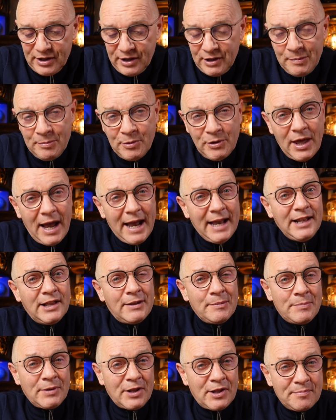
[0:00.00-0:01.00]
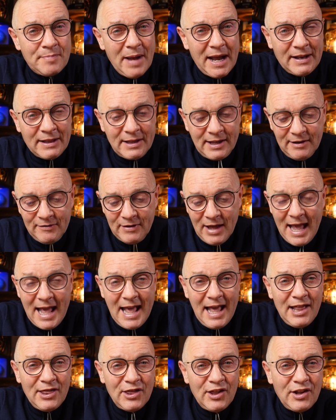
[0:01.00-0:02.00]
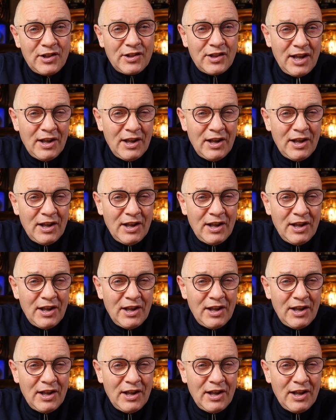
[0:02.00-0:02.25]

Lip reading: And to put that into perspective, this